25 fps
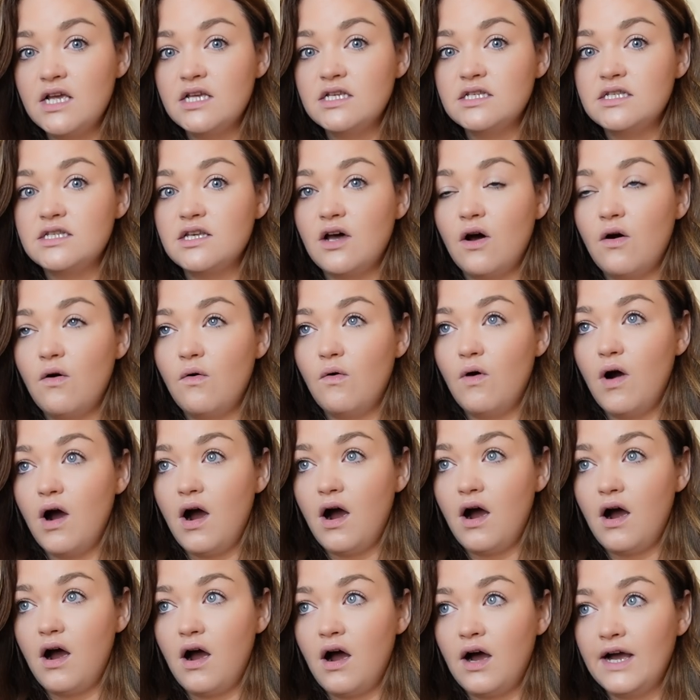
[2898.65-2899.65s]
So
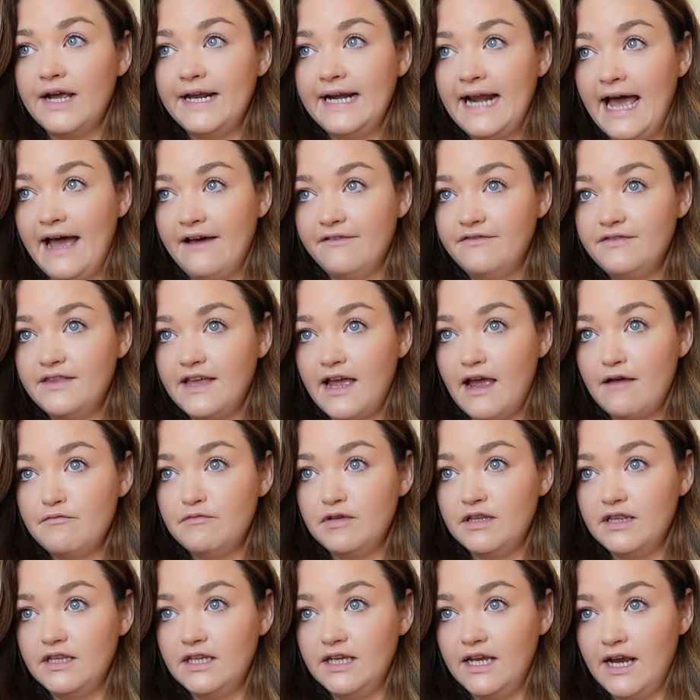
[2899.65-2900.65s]
I left them
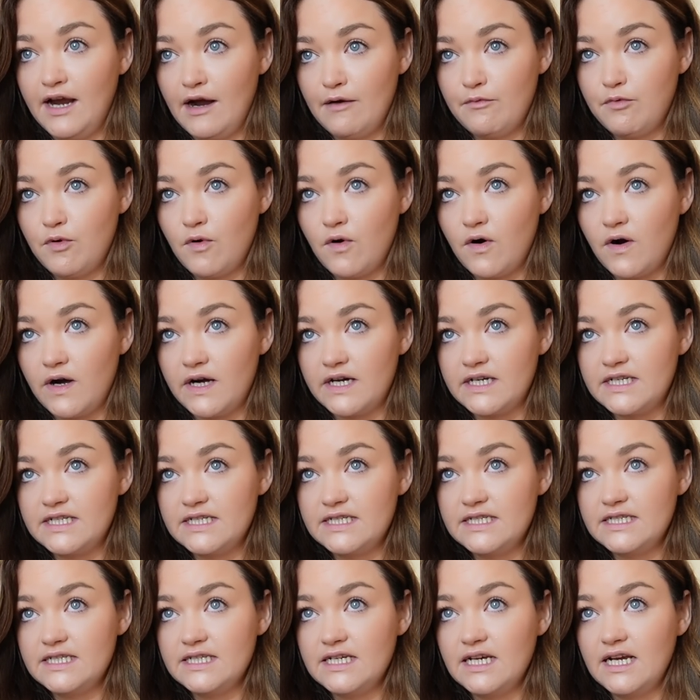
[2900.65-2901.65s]
in the
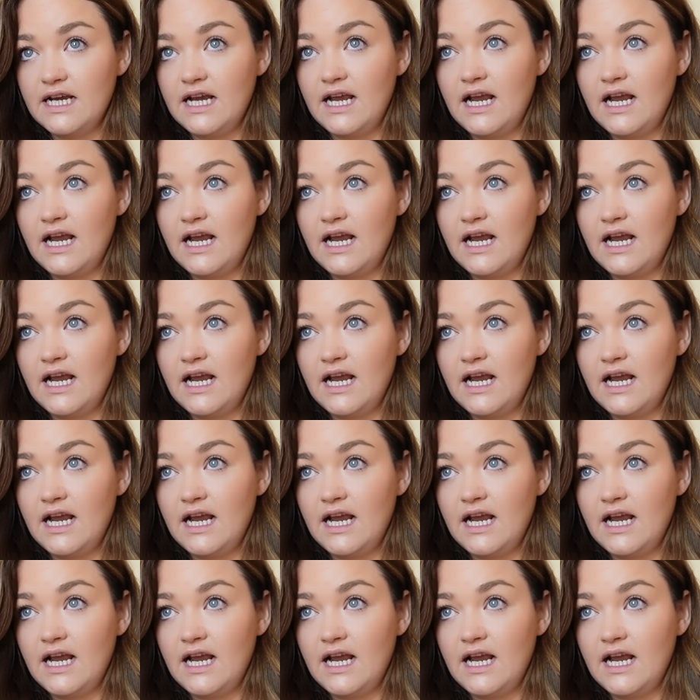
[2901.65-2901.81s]
airport